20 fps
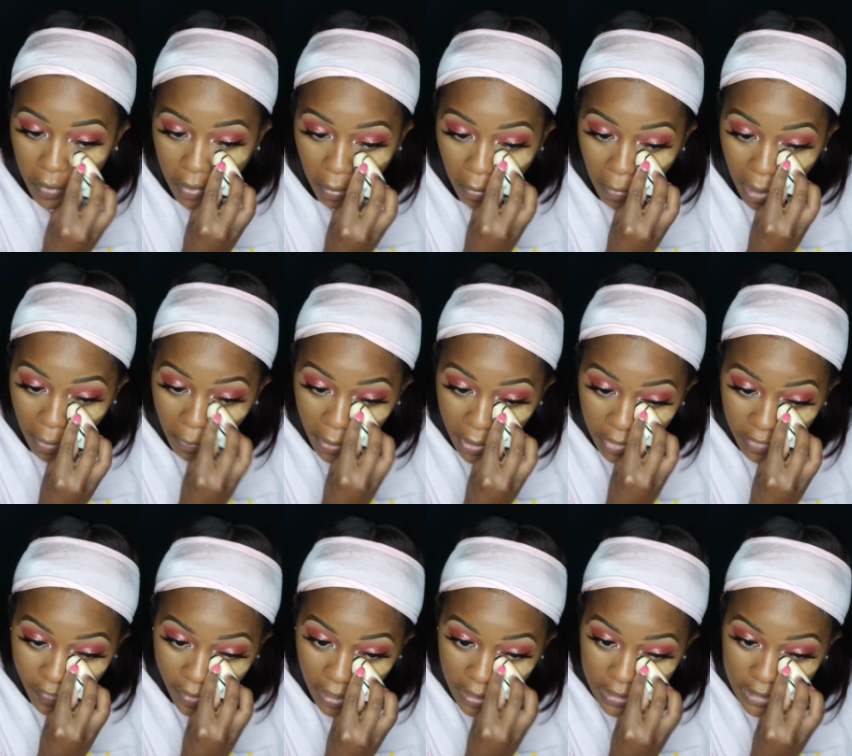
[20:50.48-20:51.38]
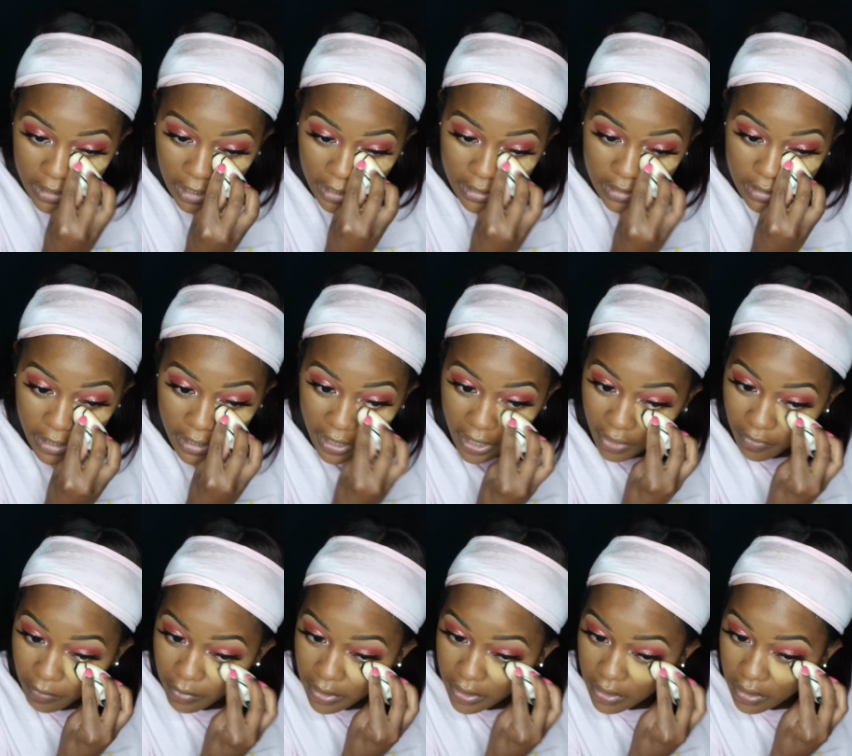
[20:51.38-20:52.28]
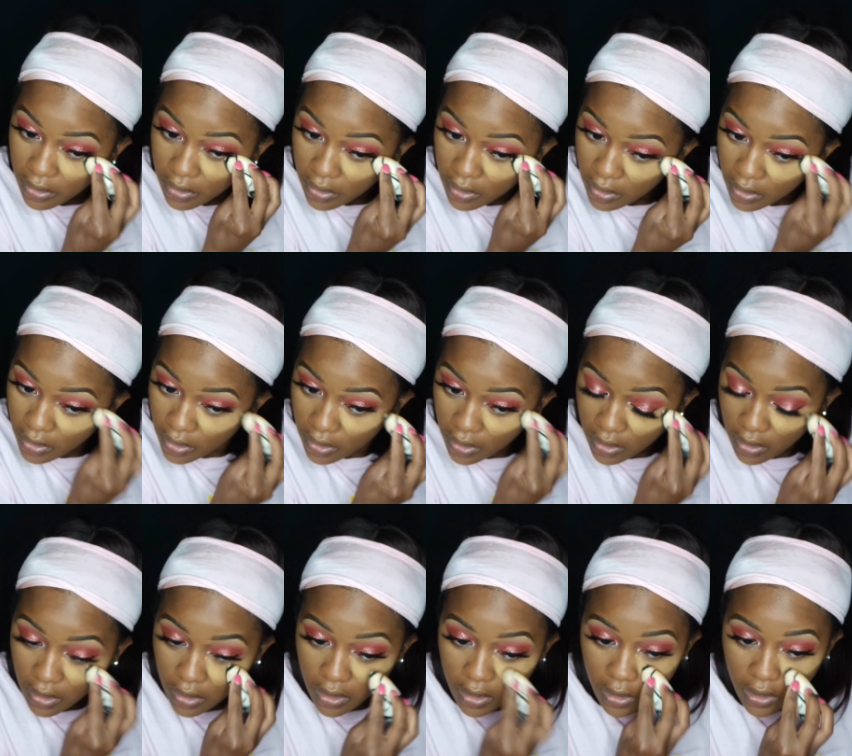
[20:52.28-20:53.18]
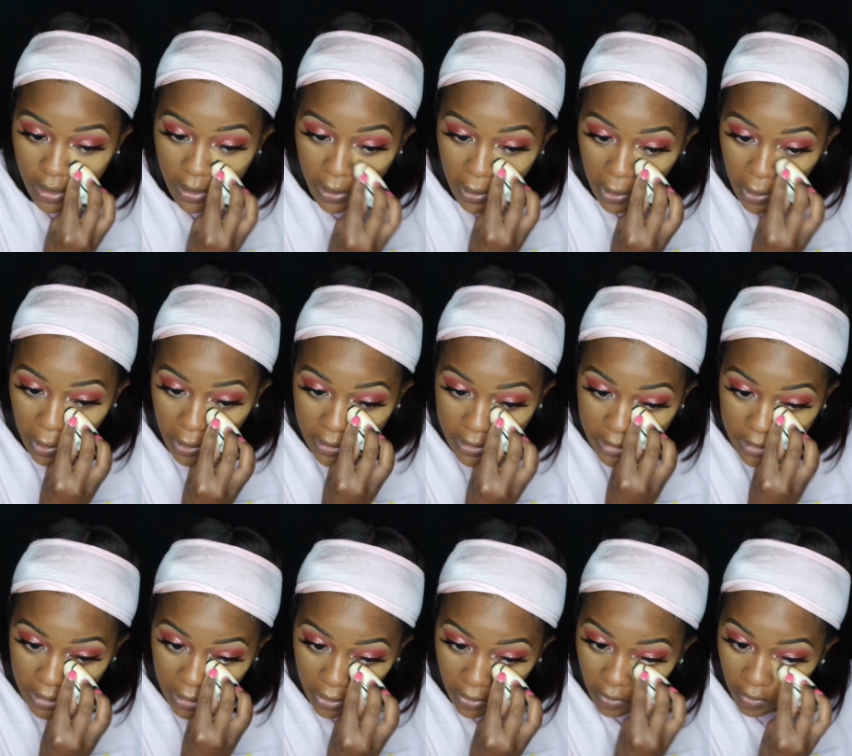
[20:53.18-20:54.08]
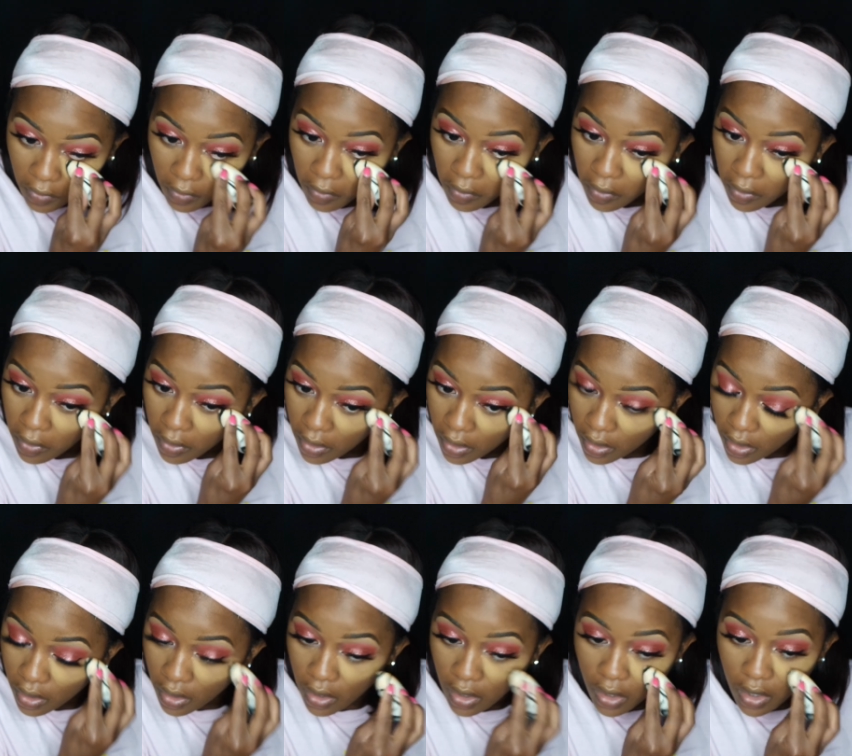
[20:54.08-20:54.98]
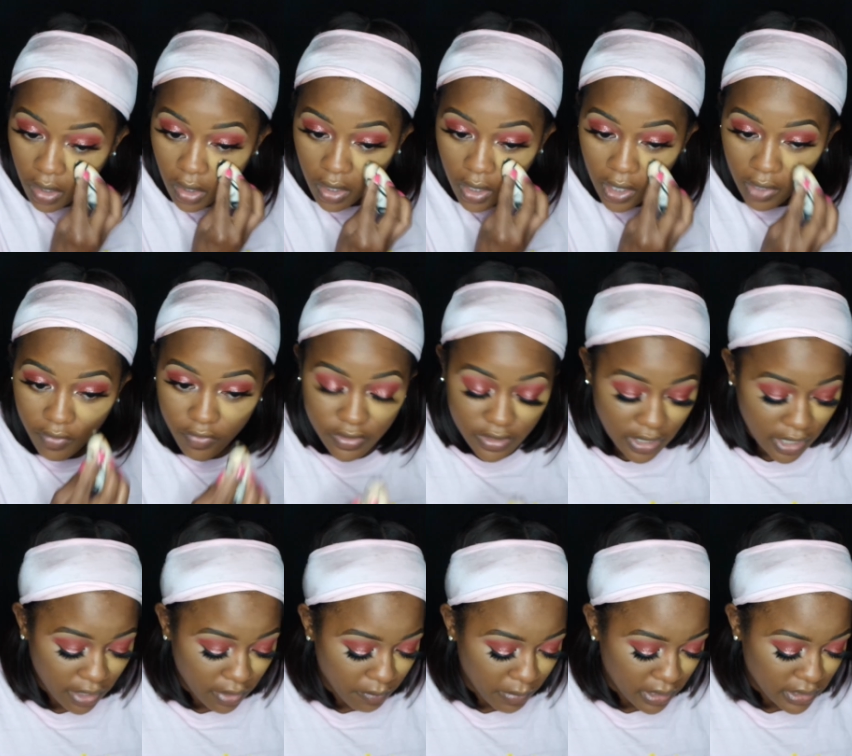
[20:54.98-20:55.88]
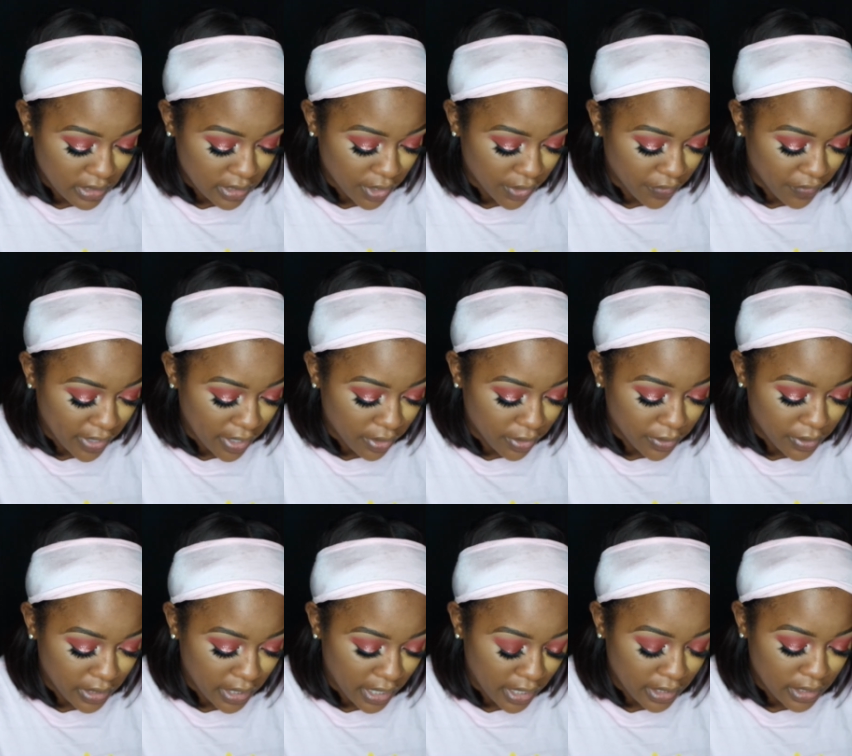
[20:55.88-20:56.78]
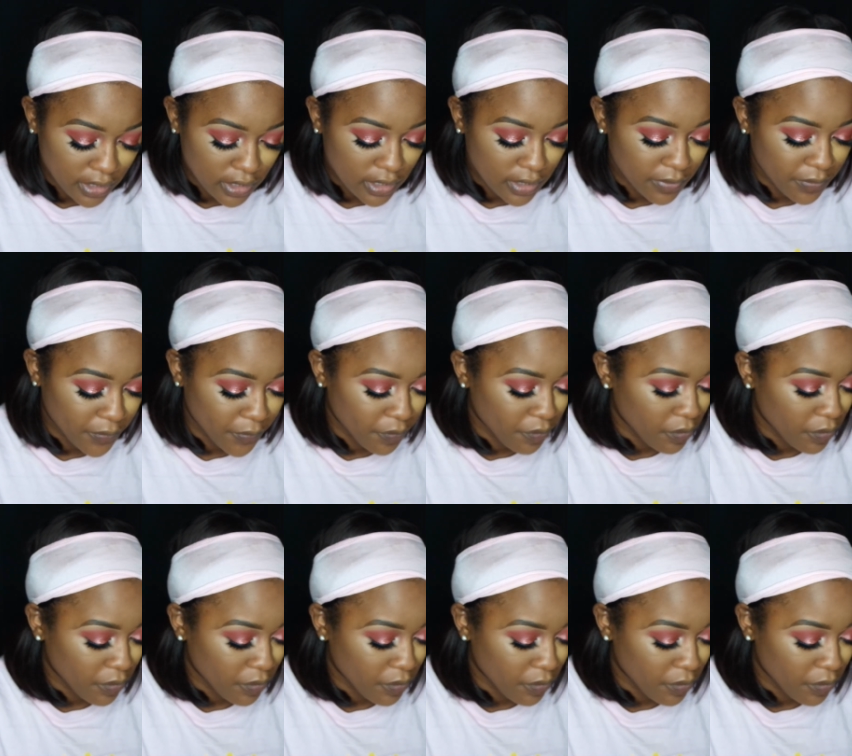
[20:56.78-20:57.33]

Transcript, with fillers: some of my best Valentine's Day have been single. I've been taking myself out on dates.